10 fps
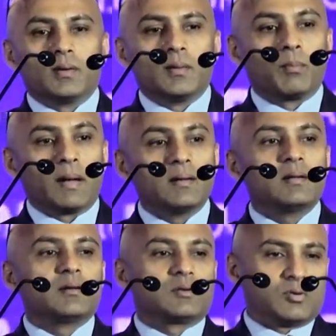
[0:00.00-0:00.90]

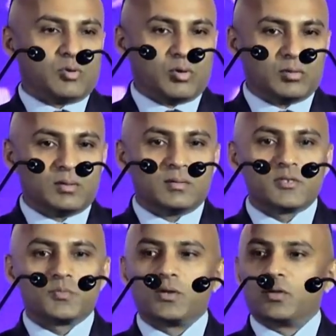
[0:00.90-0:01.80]
dependent on
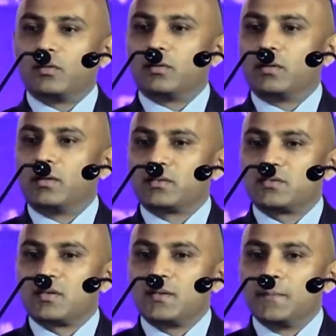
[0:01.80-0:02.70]
this particular
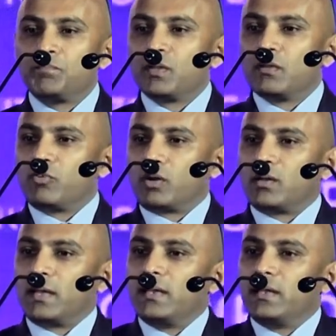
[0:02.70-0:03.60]
industry for our
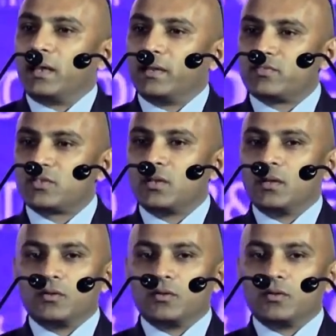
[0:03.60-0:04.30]
daily lives.